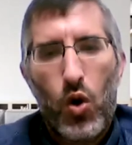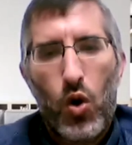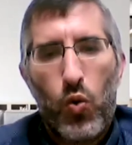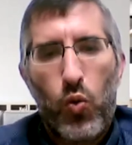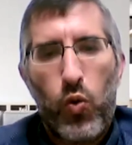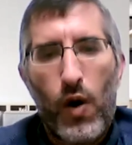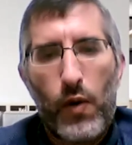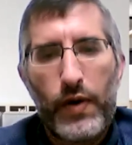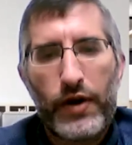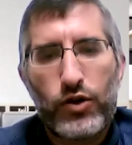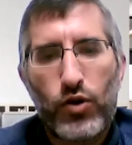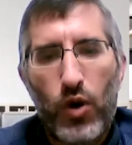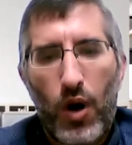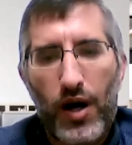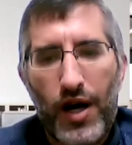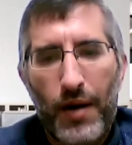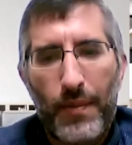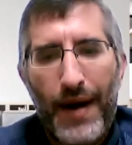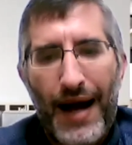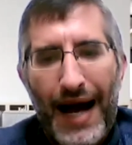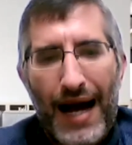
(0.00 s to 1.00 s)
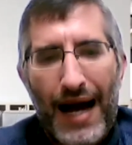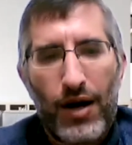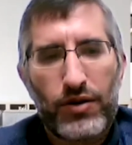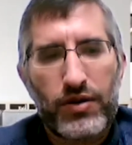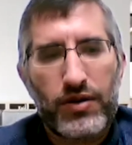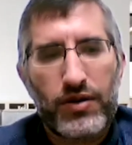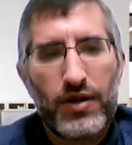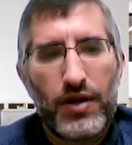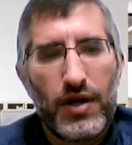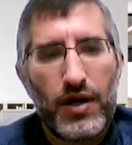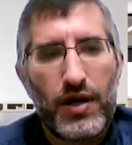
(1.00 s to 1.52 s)
When we talk
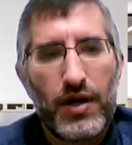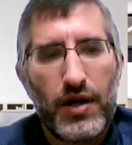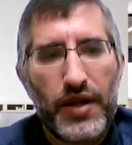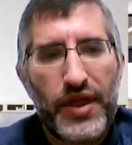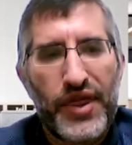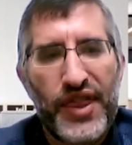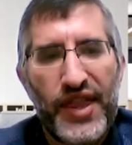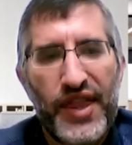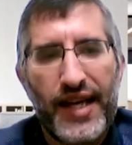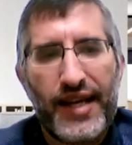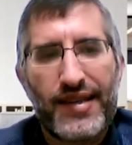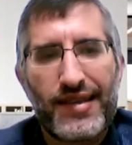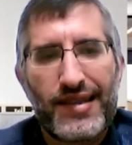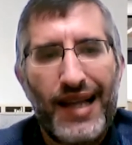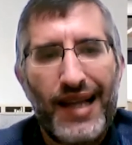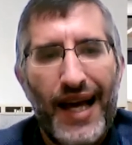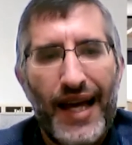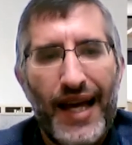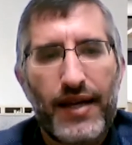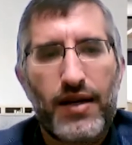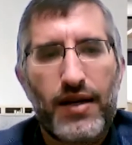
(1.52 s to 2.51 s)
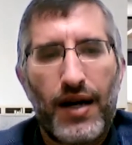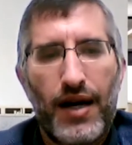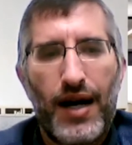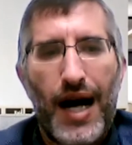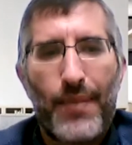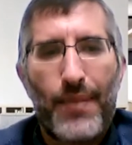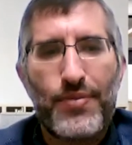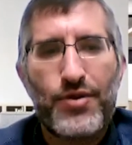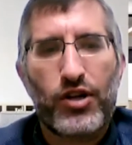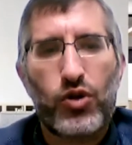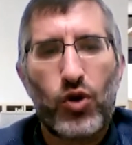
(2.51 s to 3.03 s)
about things like
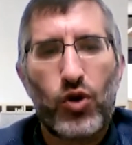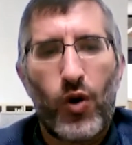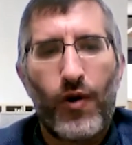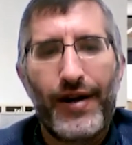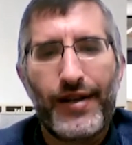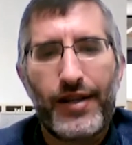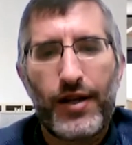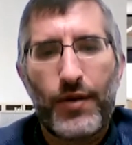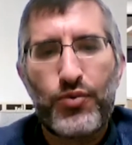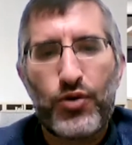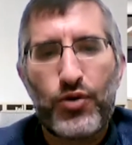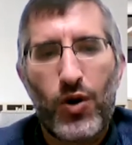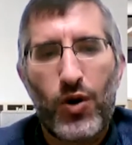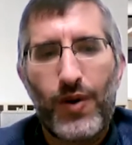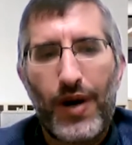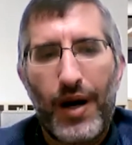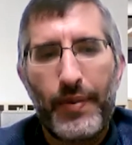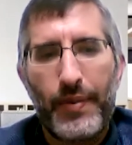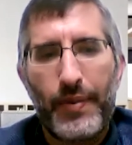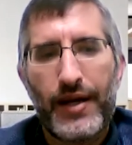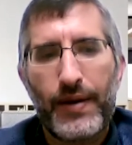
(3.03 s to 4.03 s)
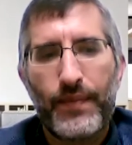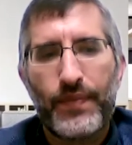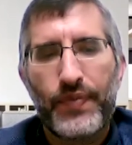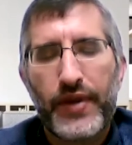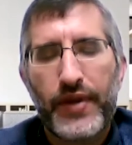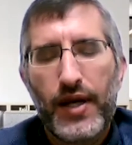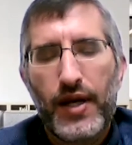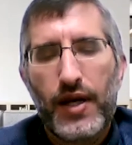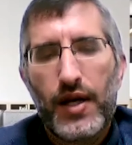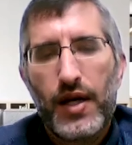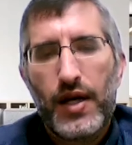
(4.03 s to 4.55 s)
object-oriented programming,
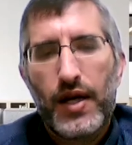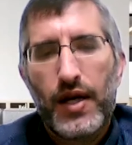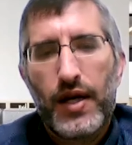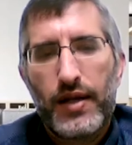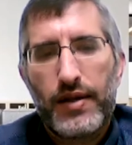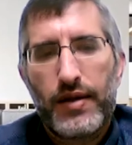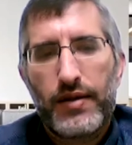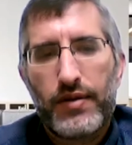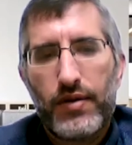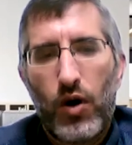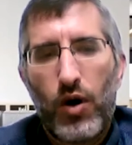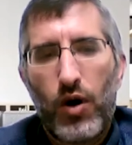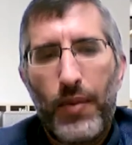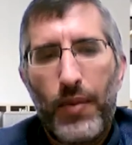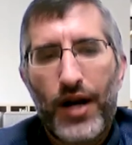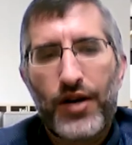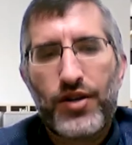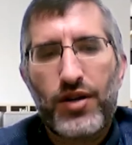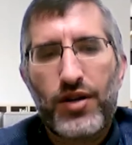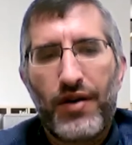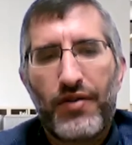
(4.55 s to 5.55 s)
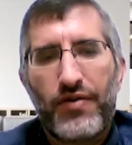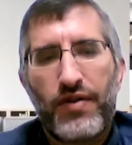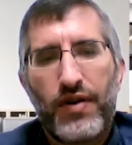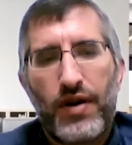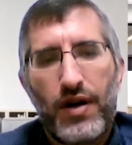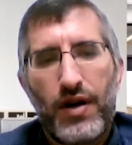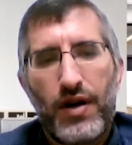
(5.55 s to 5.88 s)
there's a whole bunch of